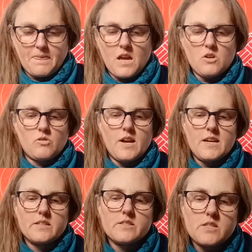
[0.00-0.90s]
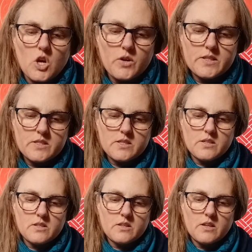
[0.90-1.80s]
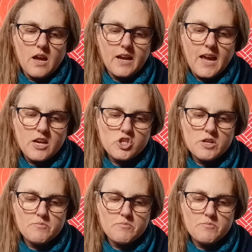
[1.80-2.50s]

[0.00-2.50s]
All right, so it's Akasha